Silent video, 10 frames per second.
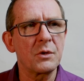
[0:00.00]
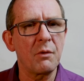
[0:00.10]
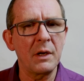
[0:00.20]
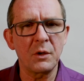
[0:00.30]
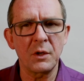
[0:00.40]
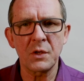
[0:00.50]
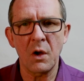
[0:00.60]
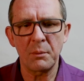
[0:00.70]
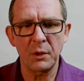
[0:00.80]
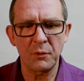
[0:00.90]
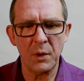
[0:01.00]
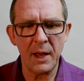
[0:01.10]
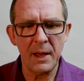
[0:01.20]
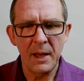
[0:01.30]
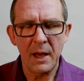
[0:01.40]
was a really good example of
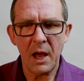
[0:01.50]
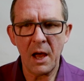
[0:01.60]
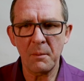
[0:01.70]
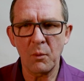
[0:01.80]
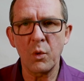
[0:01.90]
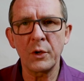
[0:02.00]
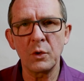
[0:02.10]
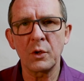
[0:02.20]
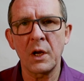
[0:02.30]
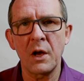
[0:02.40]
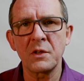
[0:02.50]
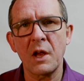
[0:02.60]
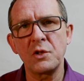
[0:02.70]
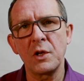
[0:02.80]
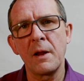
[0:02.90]
where one
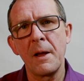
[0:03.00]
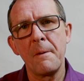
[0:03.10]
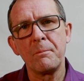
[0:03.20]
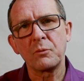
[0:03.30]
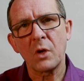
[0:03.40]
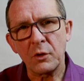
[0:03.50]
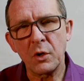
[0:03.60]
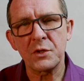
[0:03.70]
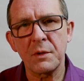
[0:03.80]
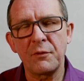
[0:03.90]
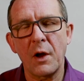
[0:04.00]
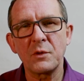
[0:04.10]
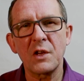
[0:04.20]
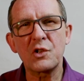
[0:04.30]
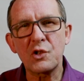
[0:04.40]
organisation had got some
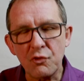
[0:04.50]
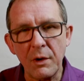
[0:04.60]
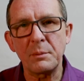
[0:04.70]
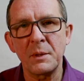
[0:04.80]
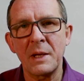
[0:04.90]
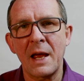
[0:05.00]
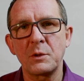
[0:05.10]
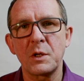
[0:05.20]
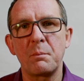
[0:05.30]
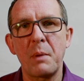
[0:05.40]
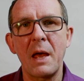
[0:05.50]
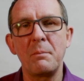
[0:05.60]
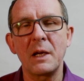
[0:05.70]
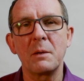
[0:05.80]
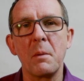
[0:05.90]
phones, had stripped them down to the bare
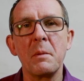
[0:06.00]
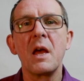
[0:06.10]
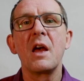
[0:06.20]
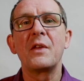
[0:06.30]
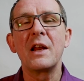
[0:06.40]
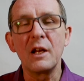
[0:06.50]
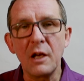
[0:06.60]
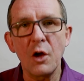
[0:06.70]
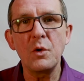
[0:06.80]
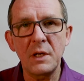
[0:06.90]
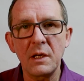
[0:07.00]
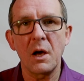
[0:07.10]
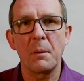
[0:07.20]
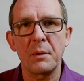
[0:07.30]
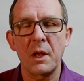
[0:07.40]
minimum, then loaded
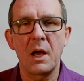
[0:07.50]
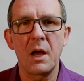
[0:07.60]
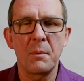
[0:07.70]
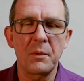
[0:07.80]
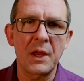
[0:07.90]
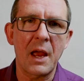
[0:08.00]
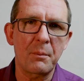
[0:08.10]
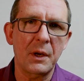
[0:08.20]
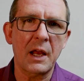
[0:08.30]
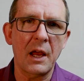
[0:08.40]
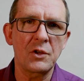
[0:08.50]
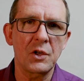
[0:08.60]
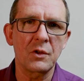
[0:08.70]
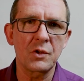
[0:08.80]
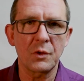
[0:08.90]
up the
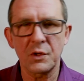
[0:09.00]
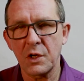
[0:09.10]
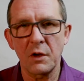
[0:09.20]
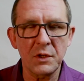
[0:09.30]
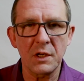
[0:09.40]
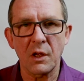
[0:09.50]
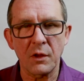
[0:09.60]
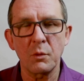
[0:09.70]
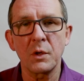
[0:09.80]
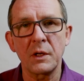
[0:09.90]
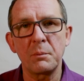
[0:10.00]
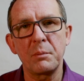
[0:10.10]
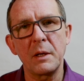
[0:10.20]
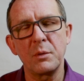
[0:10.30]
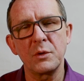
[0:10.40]
applications or the services that they wanted
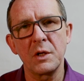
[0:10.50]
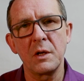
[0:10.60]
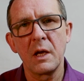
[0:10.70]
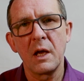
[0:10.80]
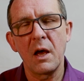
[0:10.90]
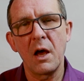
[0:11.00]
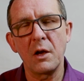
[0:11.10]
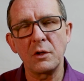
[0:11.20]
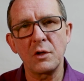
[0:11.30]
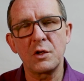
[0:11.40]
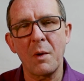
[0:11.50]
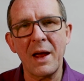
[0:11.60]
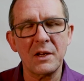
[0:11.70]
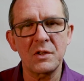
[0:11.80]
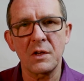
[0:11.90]
people to use to
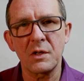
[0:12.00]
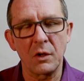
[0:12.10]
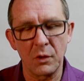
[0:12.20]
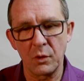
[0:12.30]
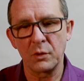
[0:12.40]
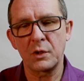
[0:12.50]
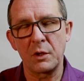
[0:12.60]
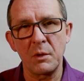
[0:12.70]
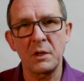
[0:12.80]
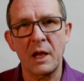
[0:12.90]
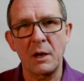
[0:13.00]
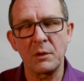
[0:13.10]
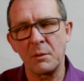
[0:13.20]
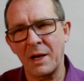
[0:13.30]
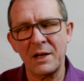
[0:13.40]
access or communicate
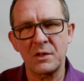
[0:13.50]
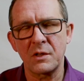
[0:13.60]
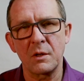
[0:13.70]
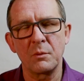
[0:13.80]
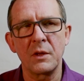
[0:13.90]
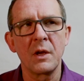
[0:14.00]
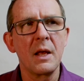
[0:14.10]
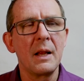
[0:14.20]
with them and access them with.